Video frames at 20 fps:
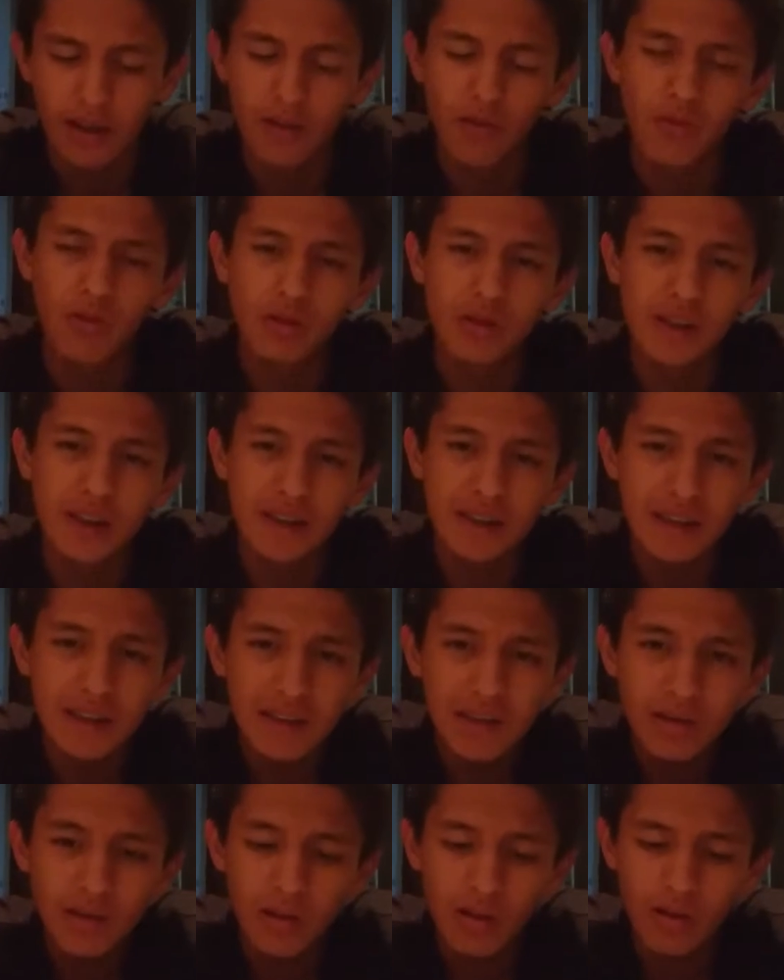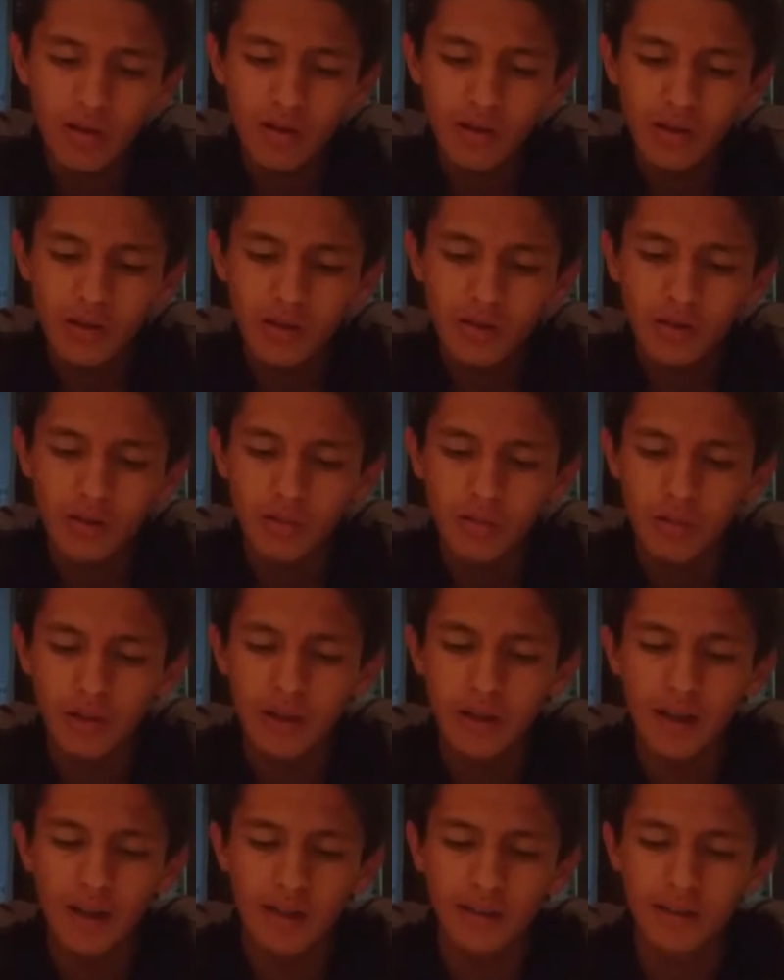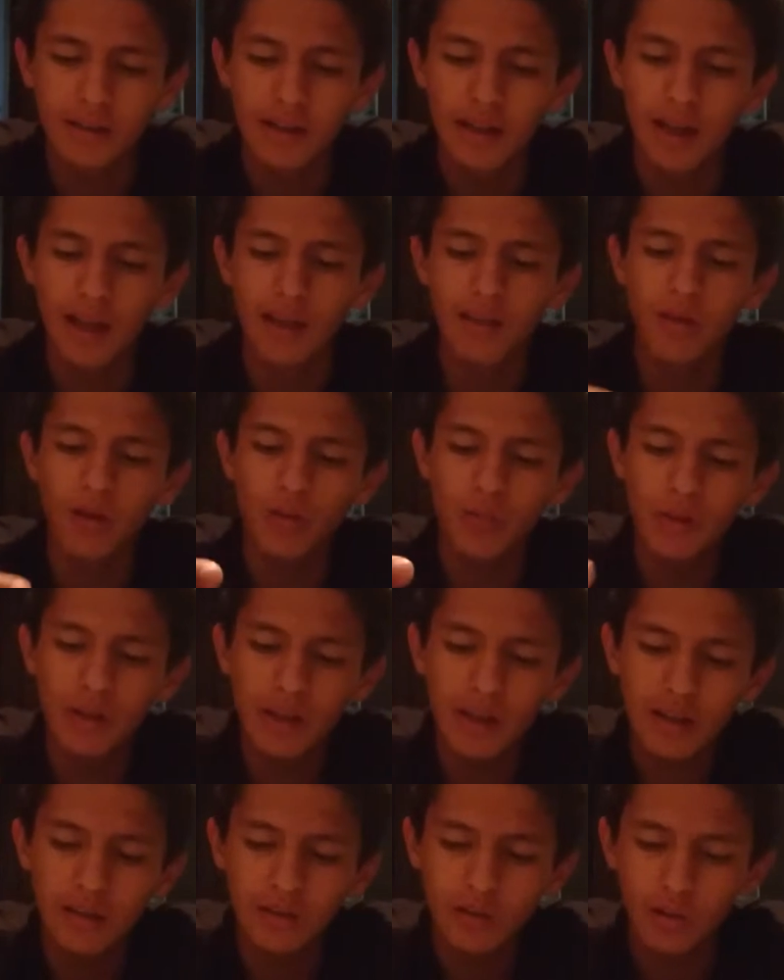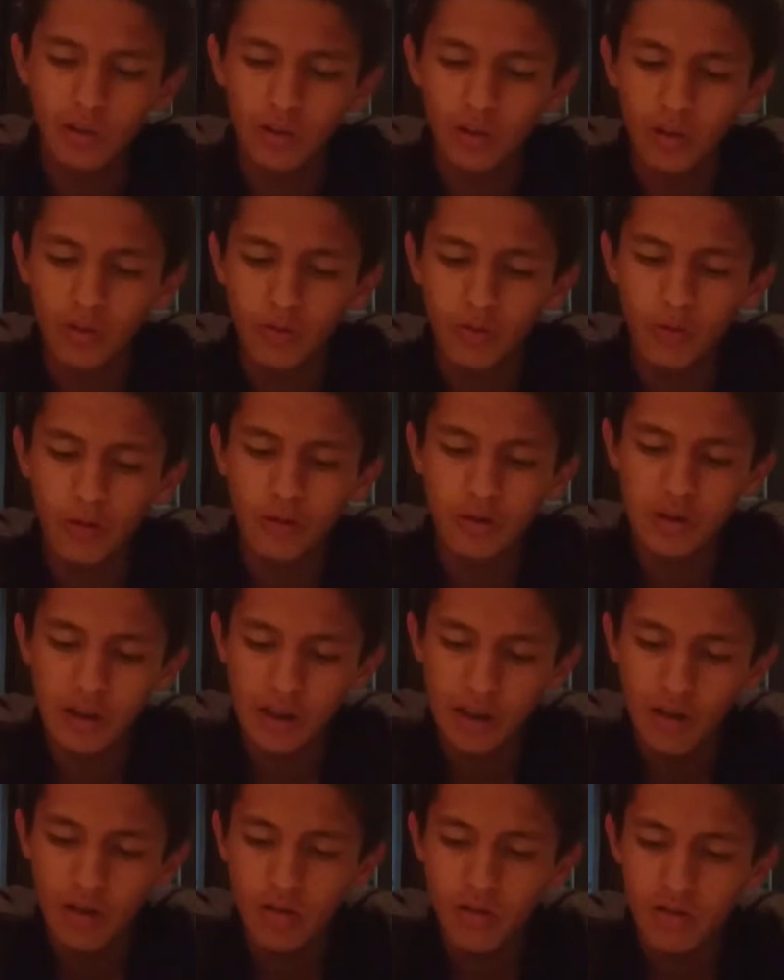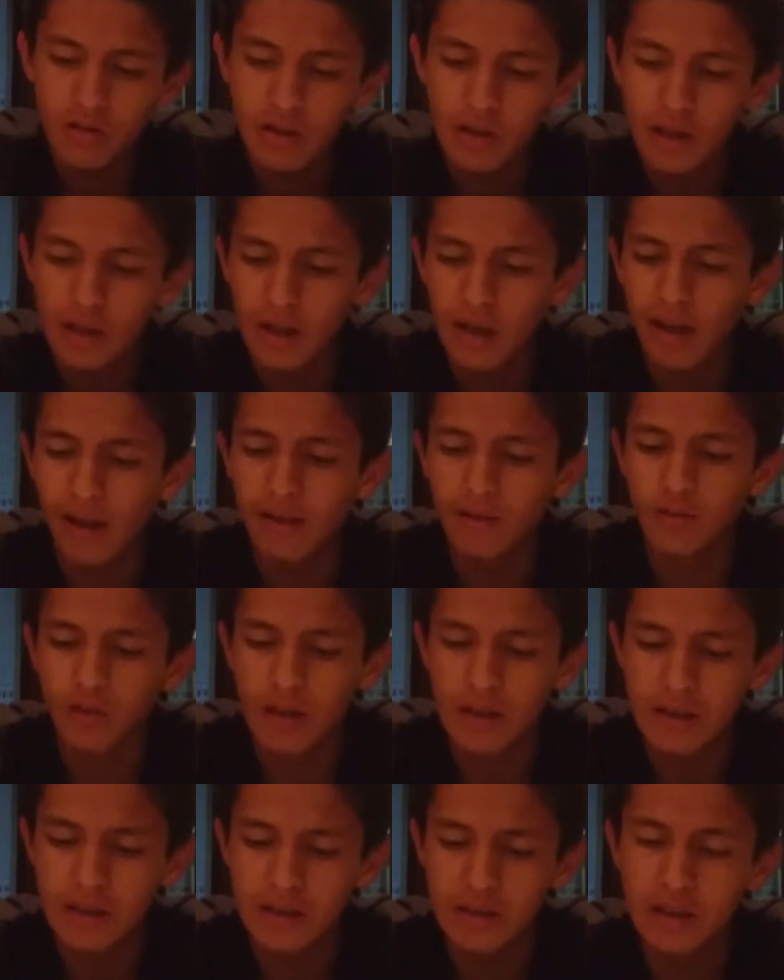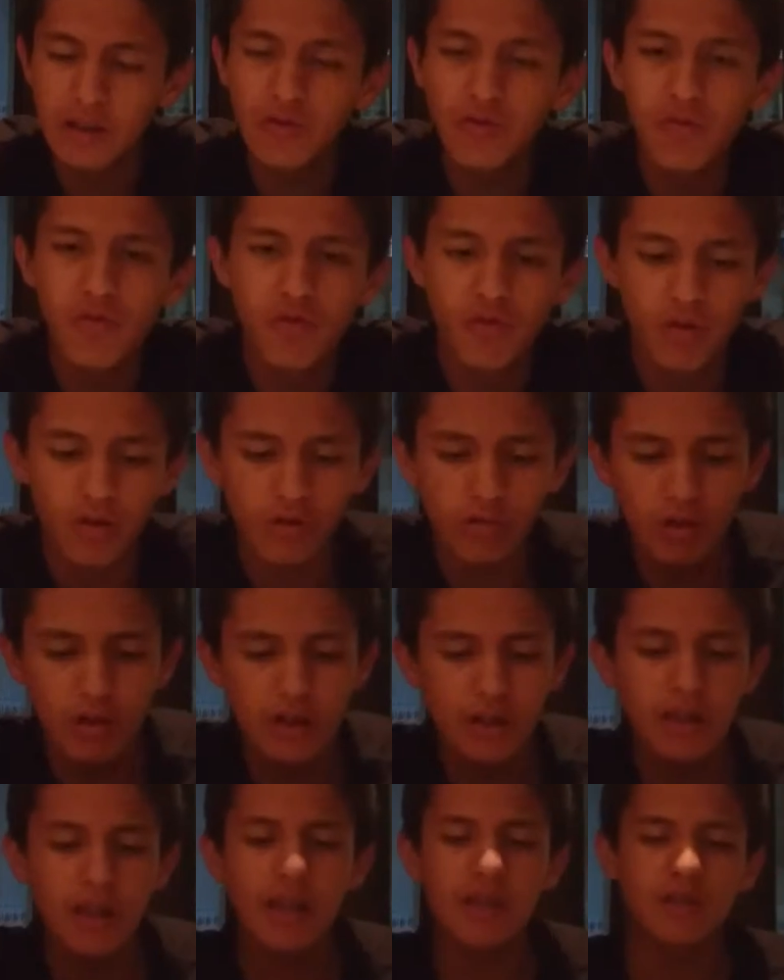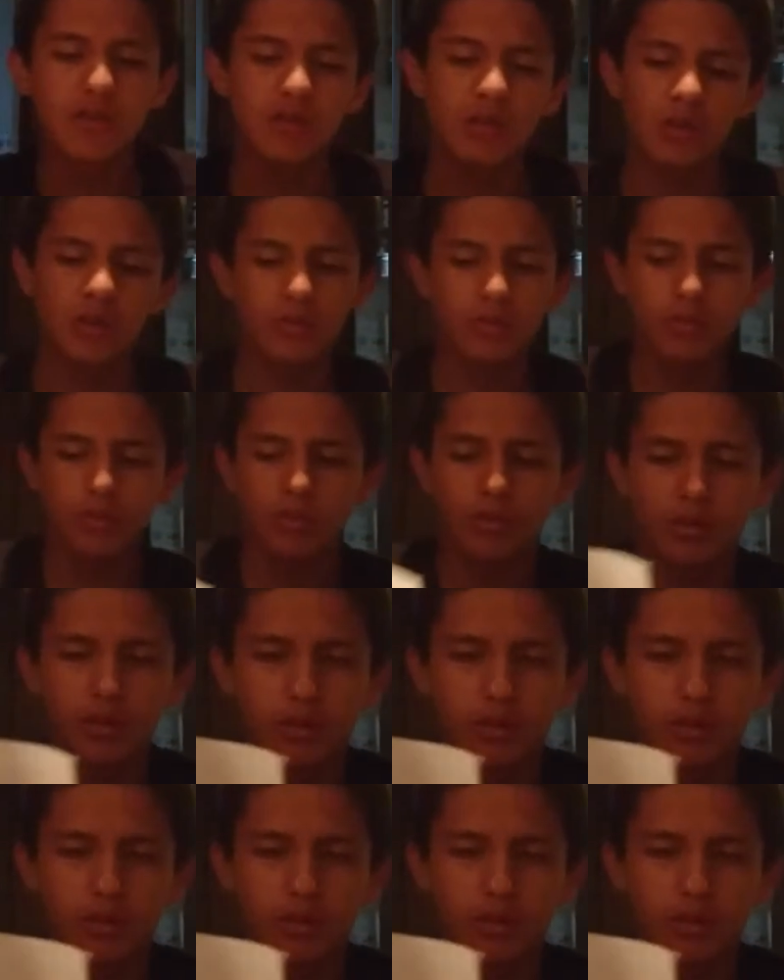For the seed color, we got a dominant color for yellow and recessive for green, as shown